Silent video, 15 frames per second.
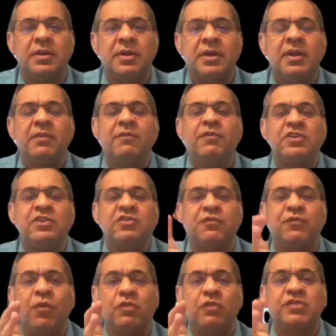which
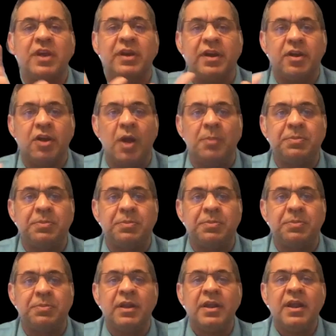folks are adopting
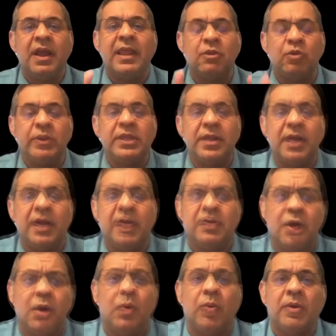and doing that.
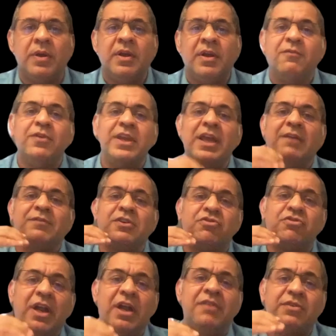And we have
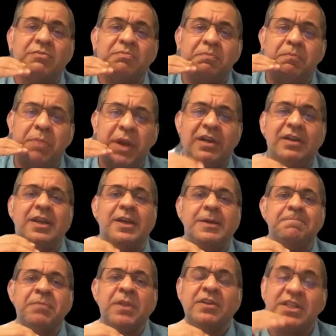built it,
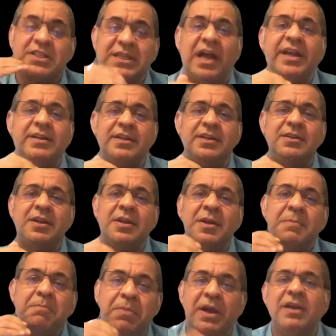designed it,
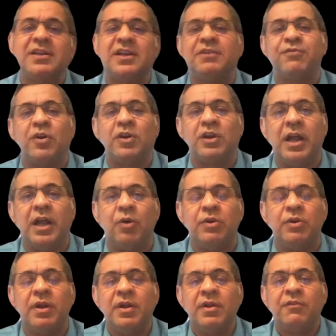built it for cloud
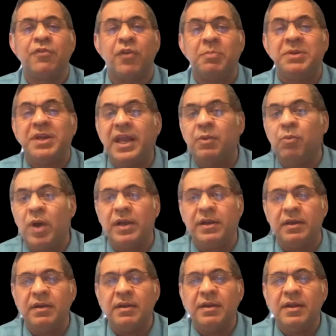from day one.
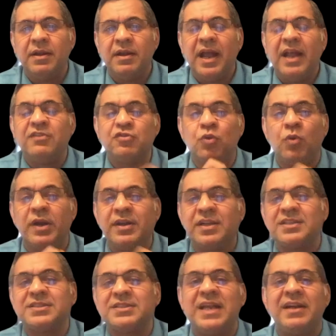And so
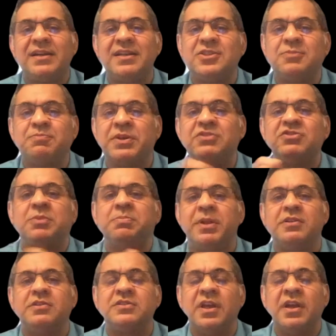understand these
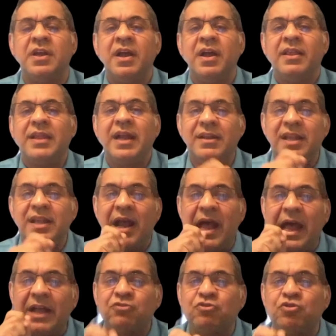principles, that they're
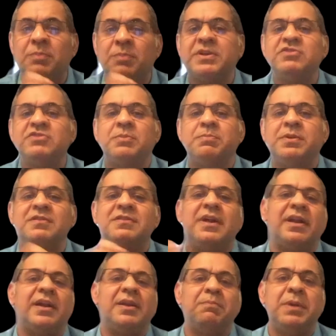actual principles that are
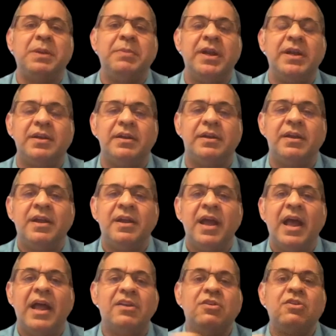implemented
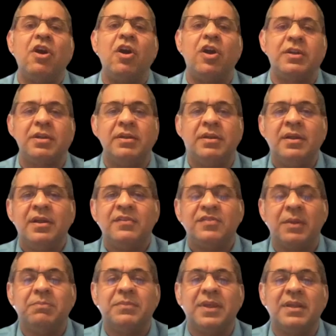and not
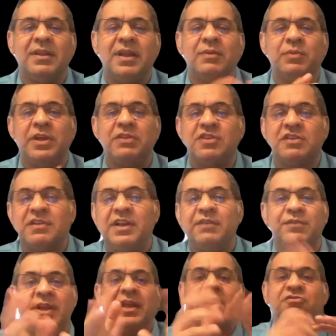something that we are just
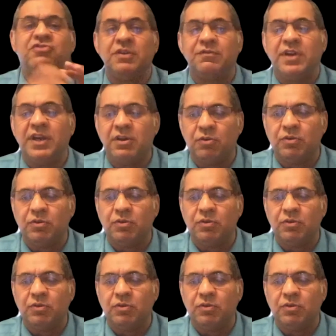lifting and shifting to the cloud.